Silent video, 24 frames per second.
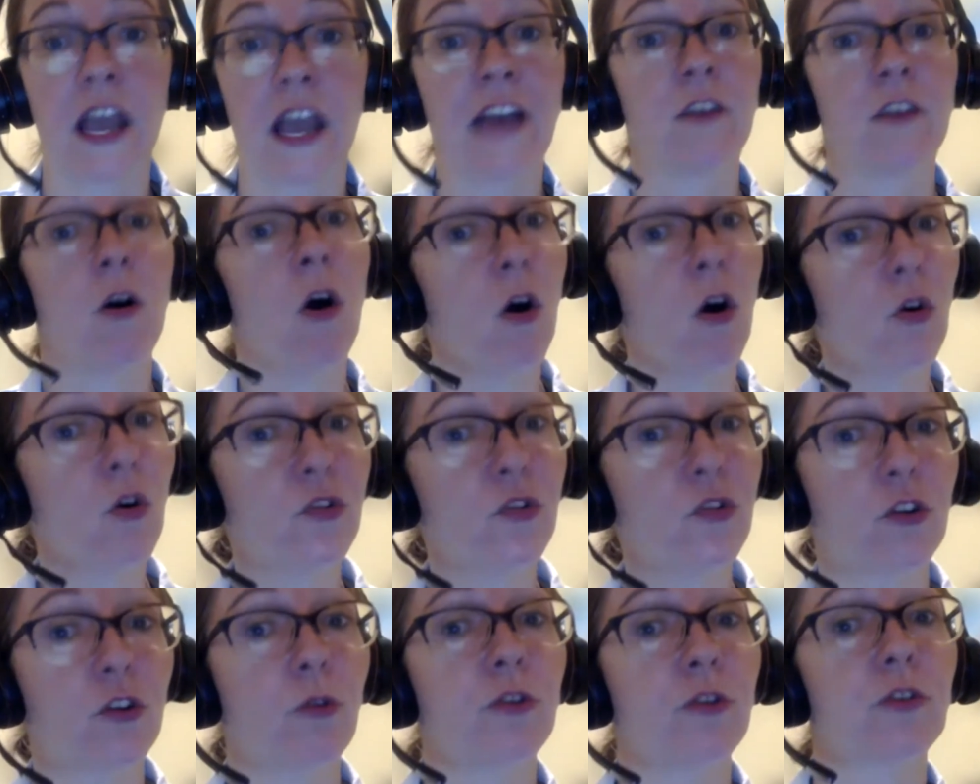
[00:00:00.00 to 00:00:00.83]
And
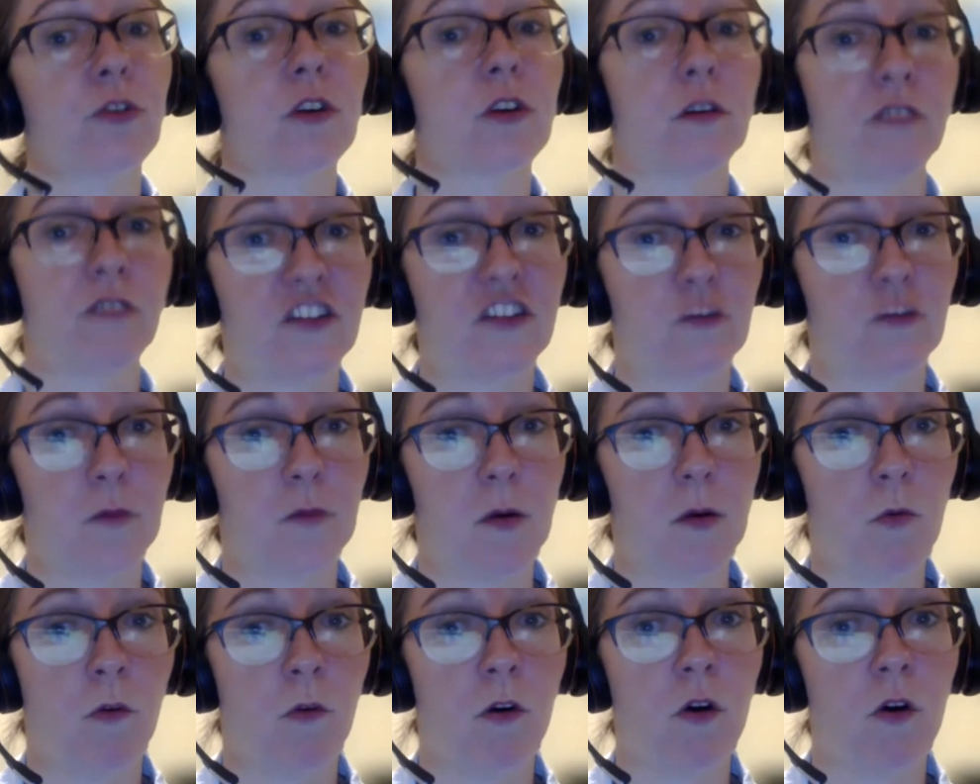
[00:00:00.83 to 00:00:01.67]
also your
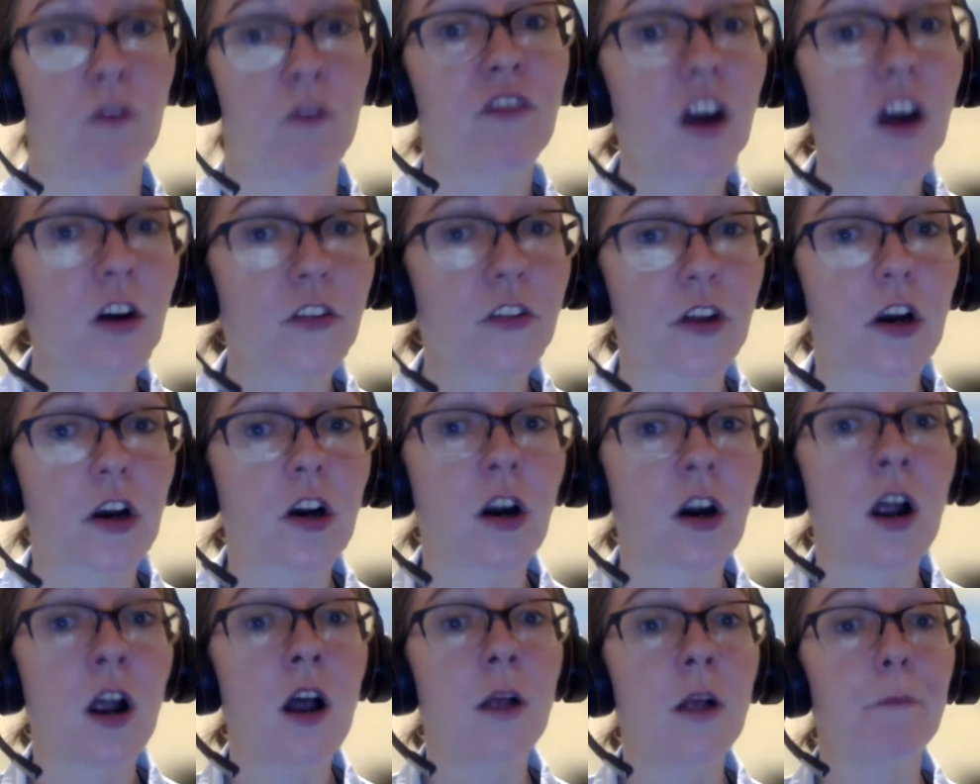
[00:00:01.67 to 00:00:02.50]
investment will go
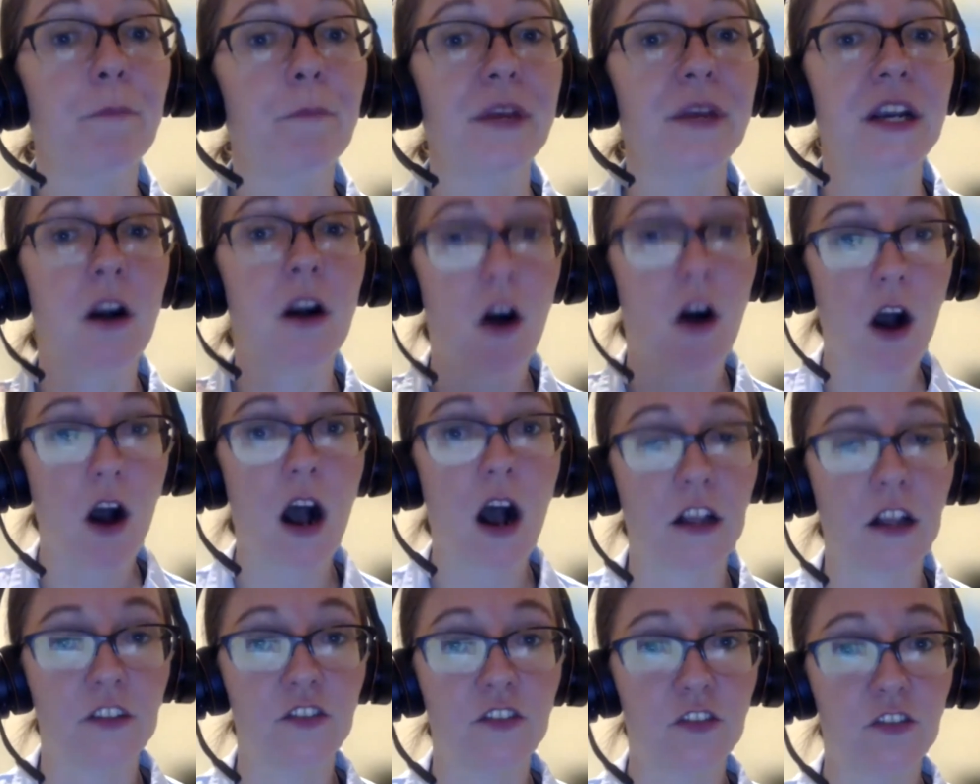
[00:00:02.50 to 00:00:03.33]
farther
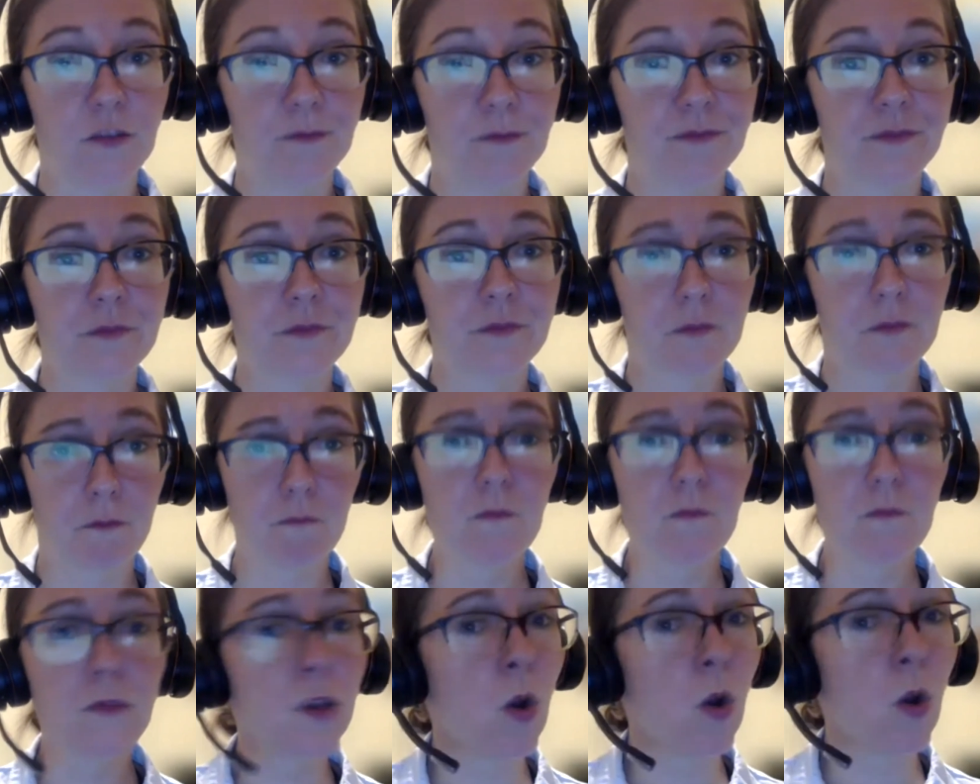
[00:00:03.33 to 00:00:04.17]
because
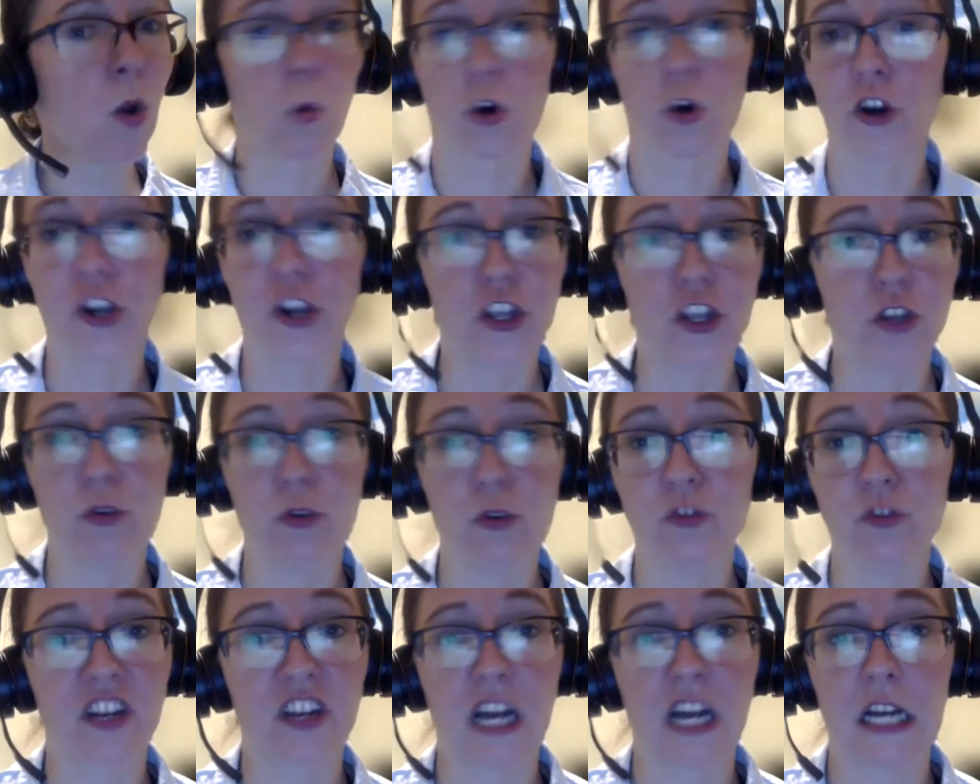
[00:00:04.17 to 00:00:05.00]
we're going to
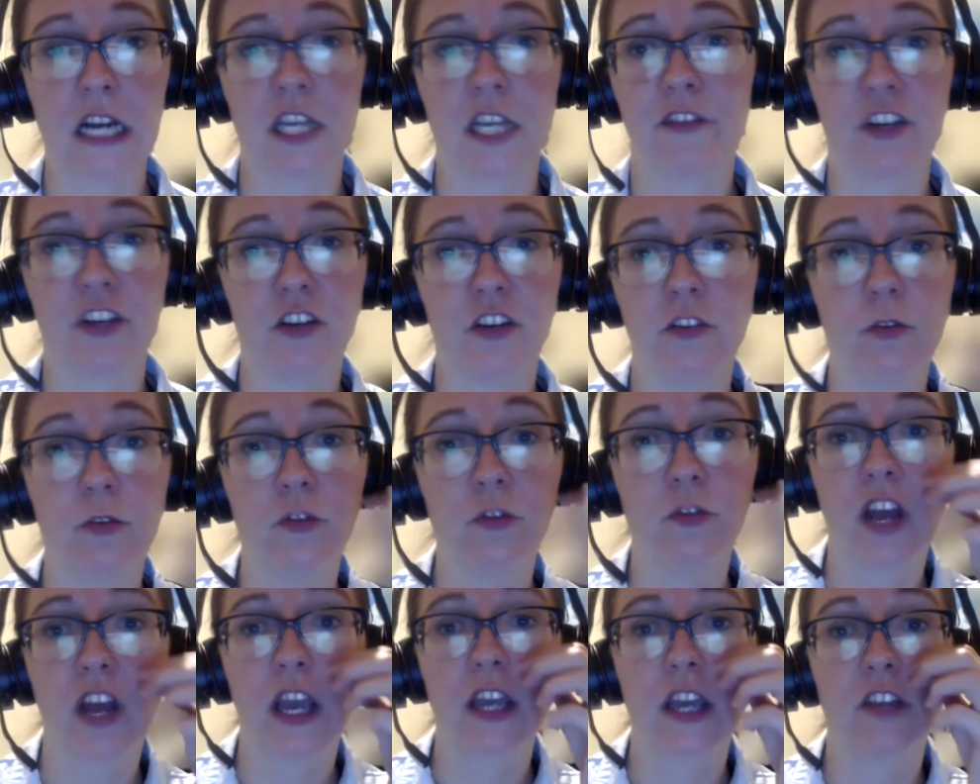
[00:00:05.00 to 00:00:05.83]
use it on Giving
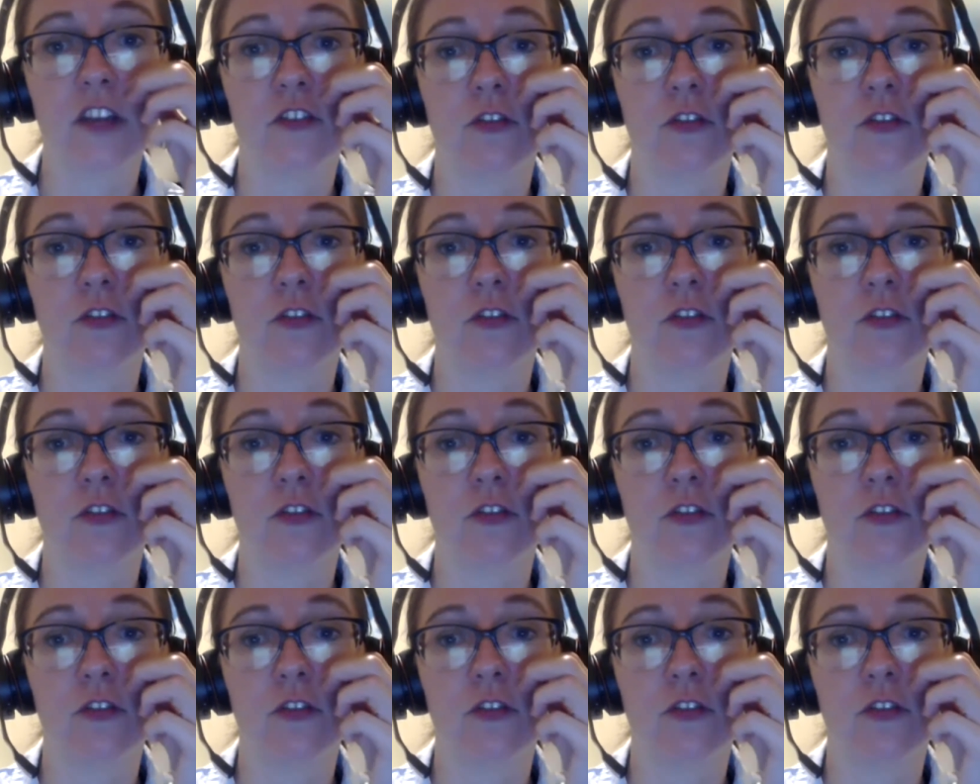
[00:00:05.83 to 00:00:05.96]
Tuesday